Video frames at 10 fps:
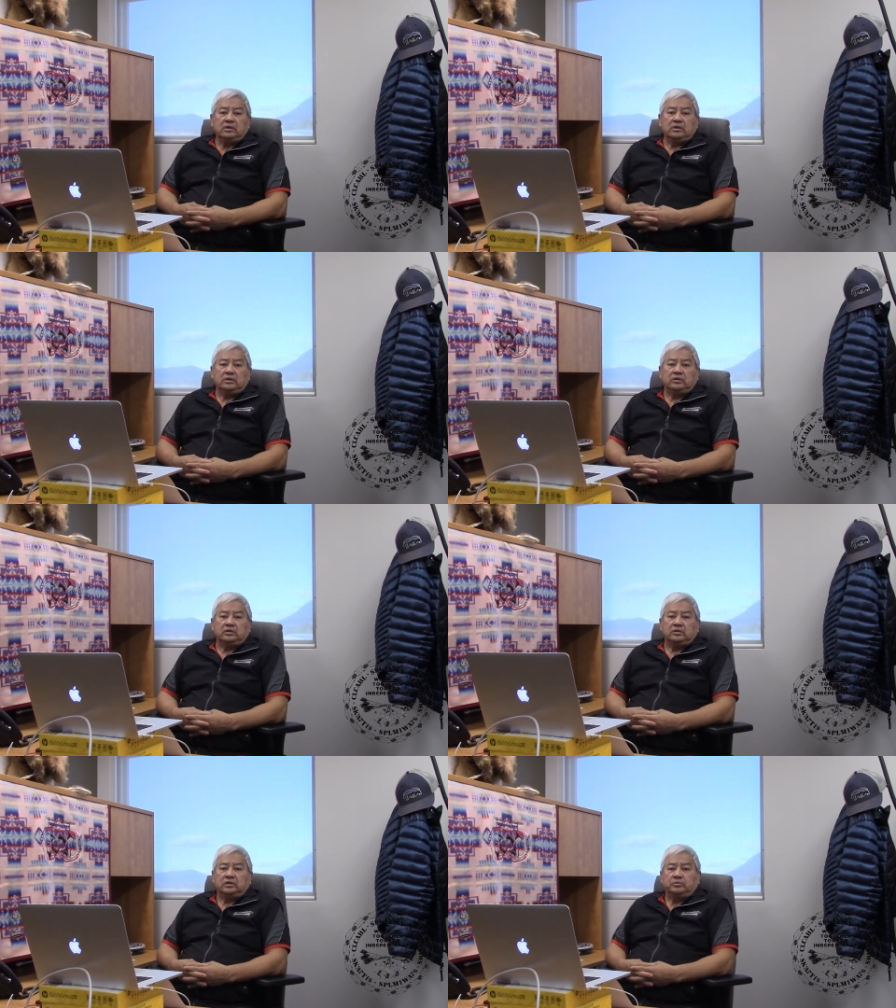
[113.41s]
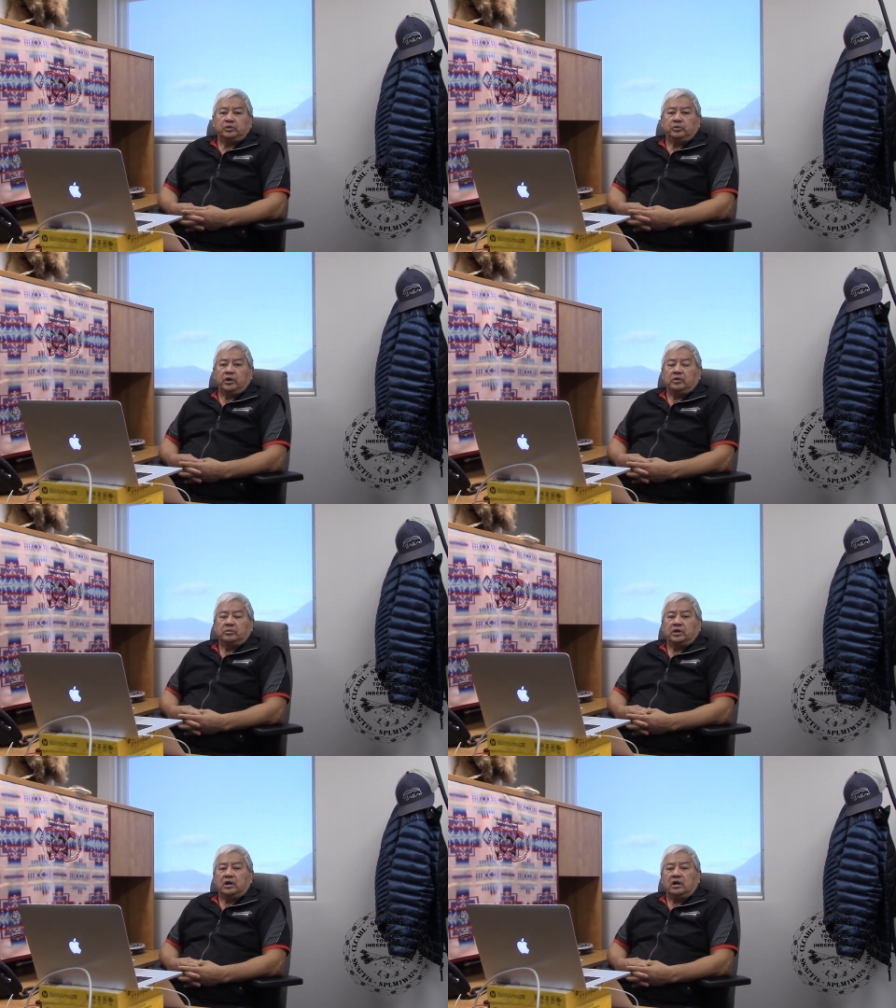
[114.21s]
You know, prepare
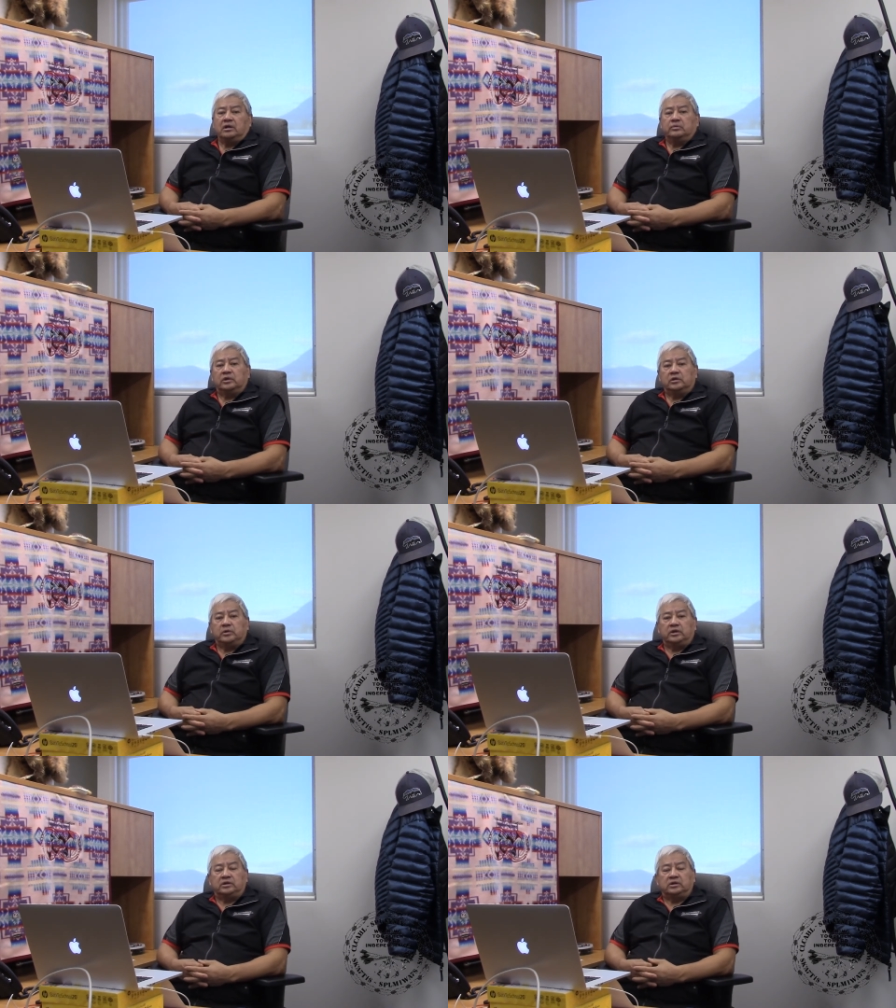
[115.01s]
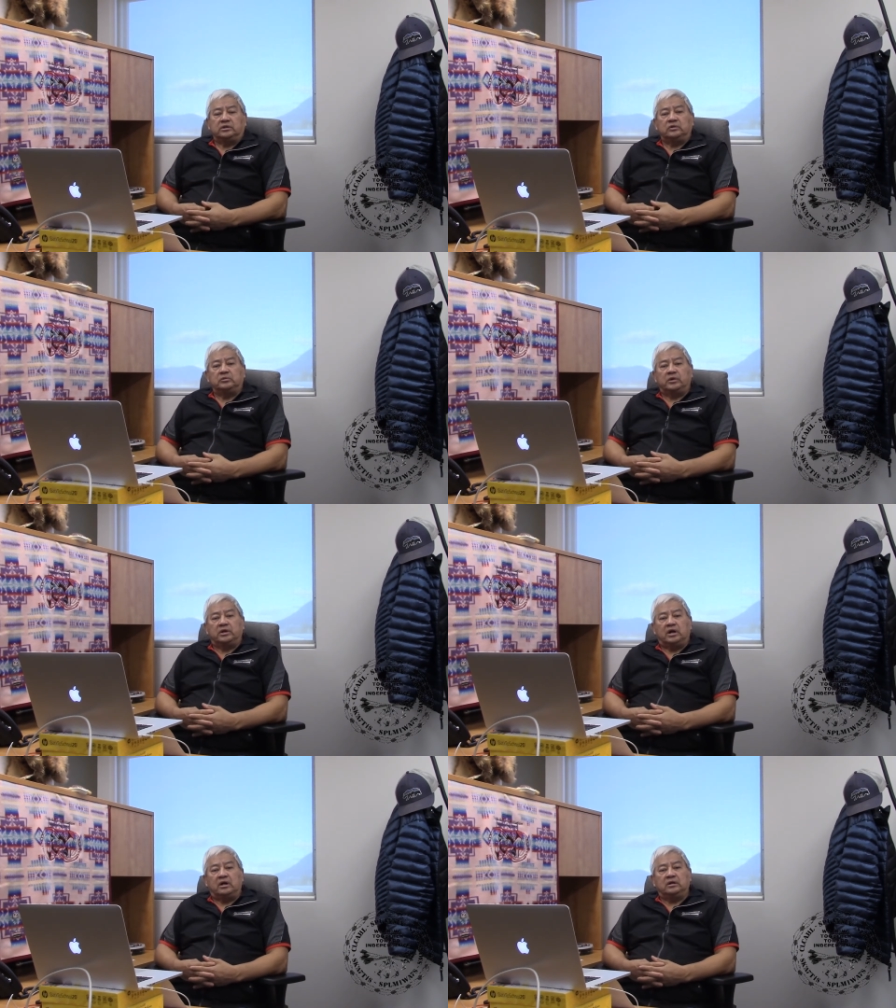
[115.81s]
my garden. What am I going to grow in my
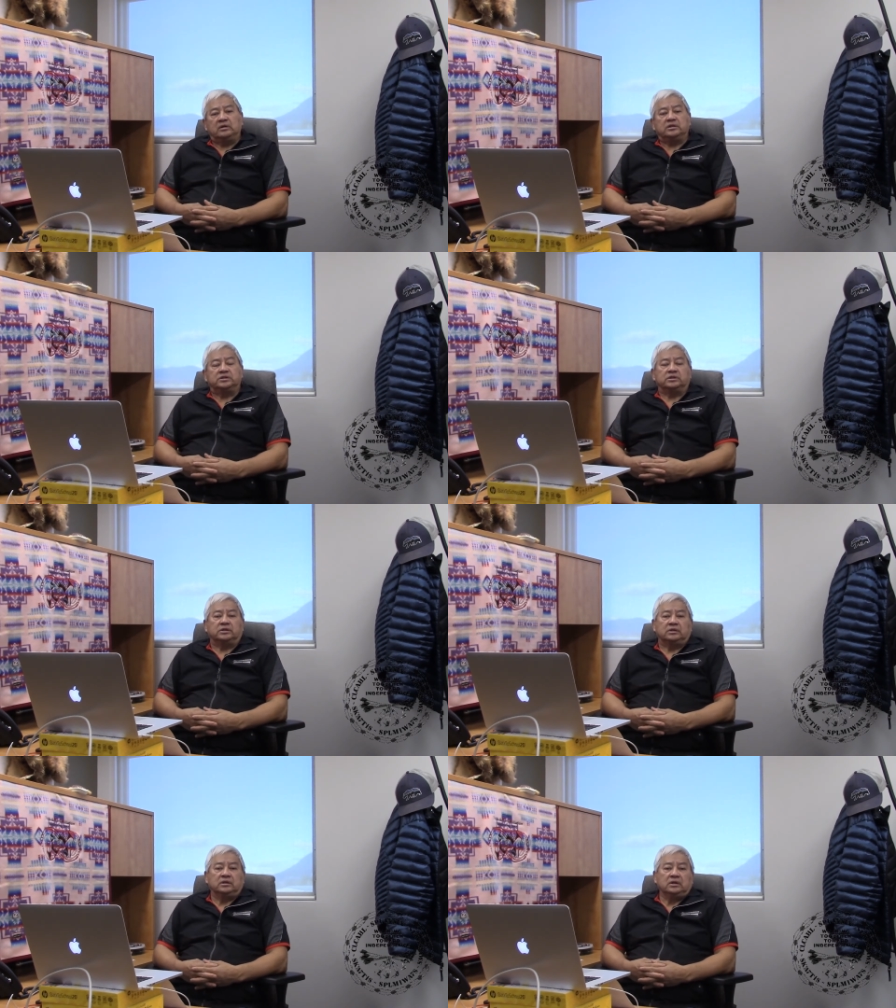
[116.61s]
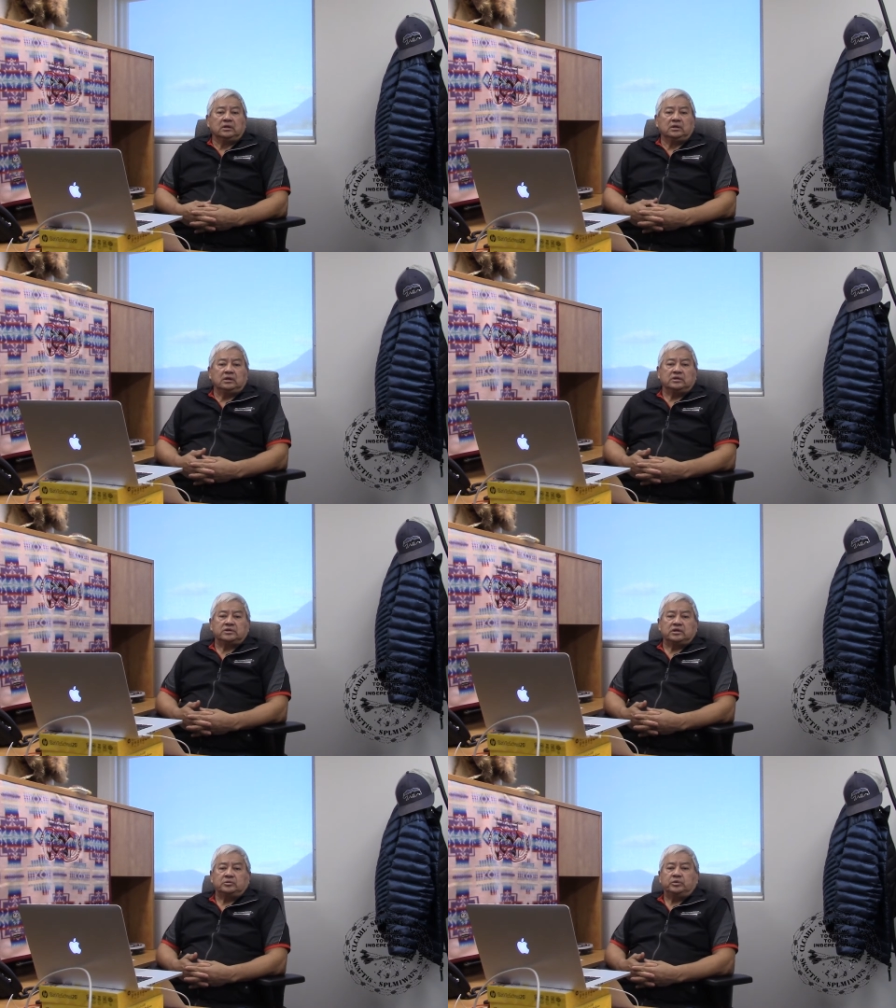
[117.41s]
garden this year? and
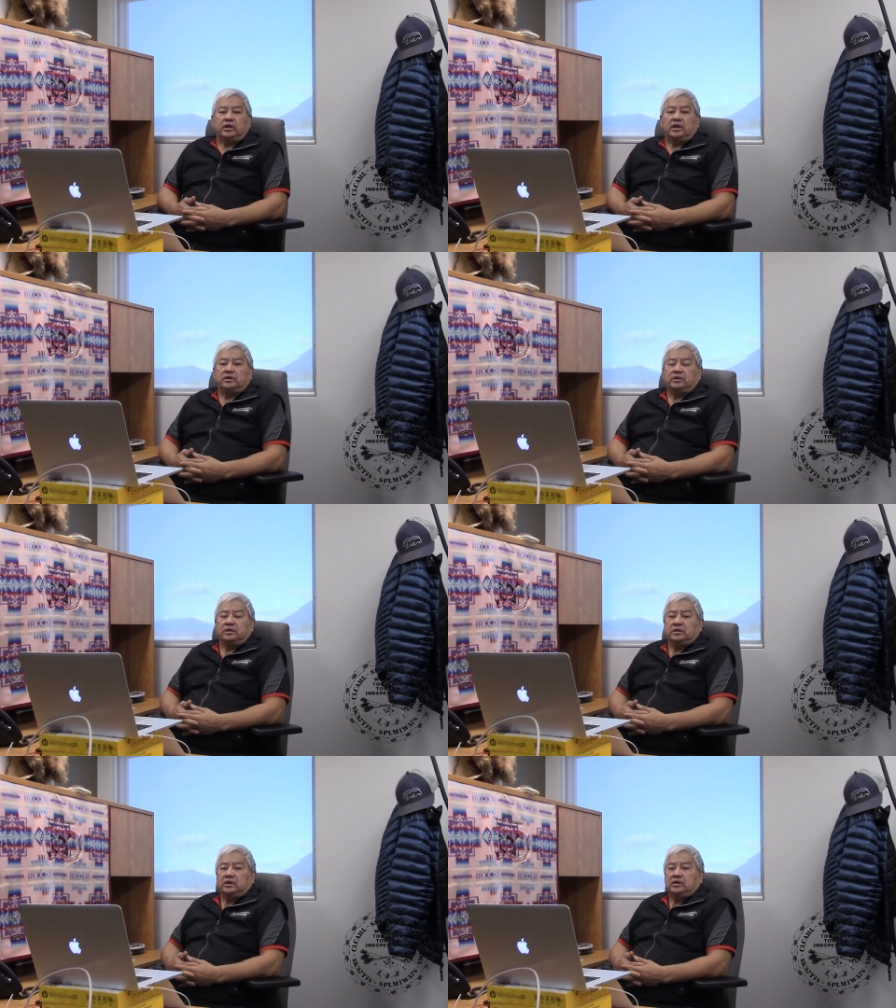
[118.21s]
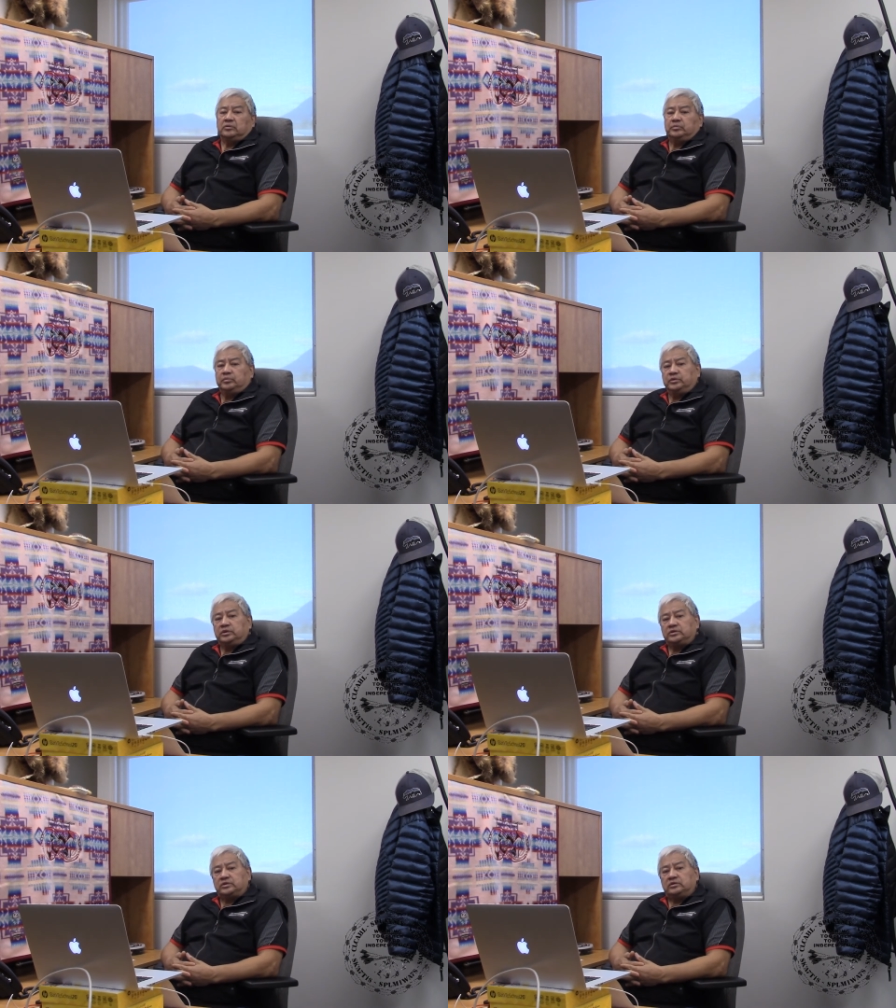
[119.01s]
start planting, uh, you
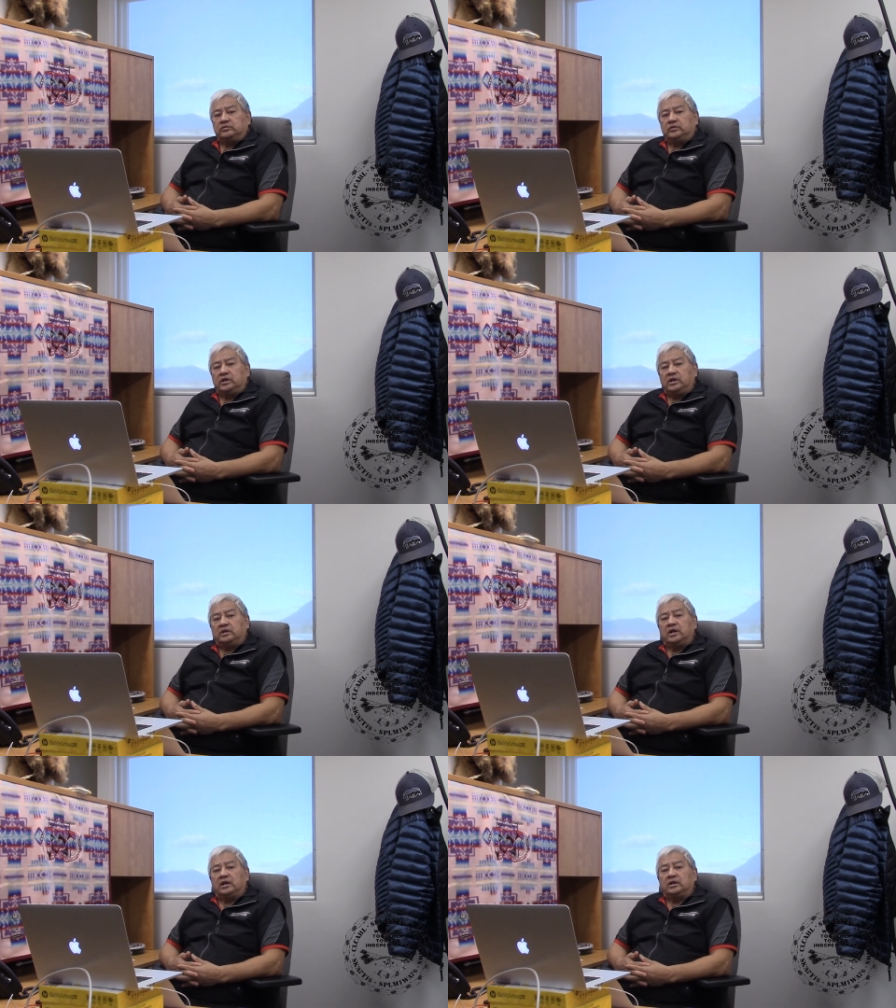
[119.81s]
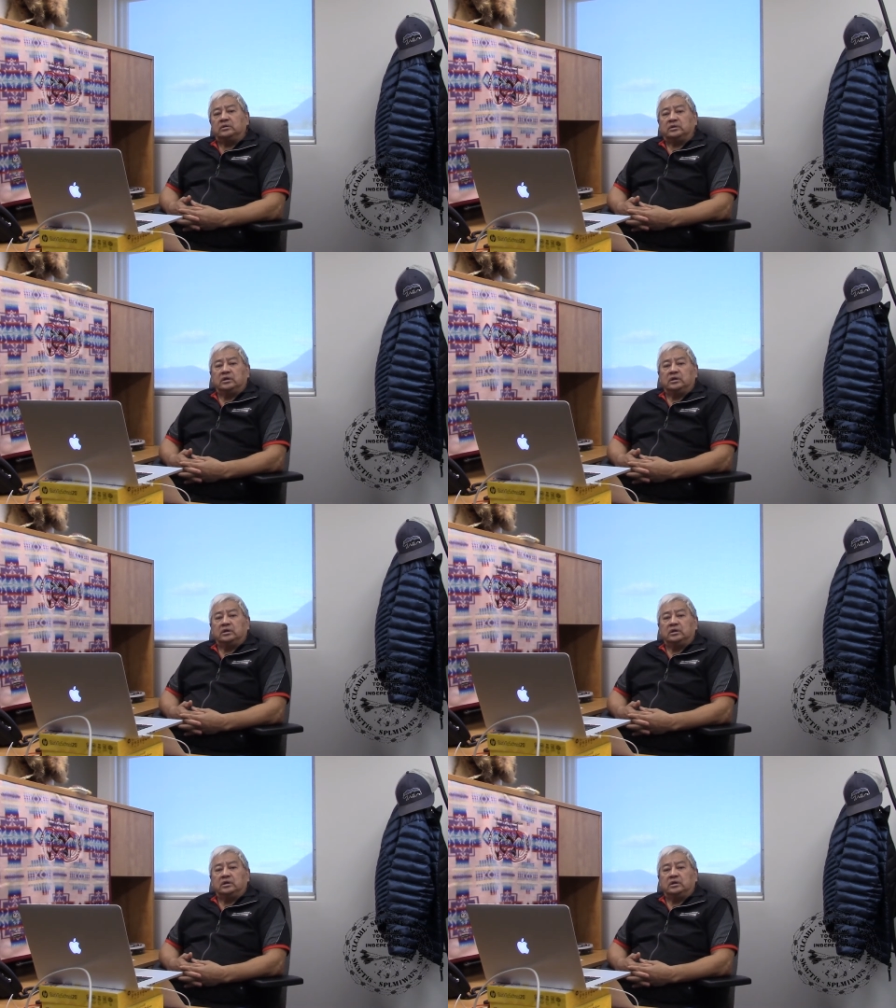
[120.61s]
know, sort of laying that out.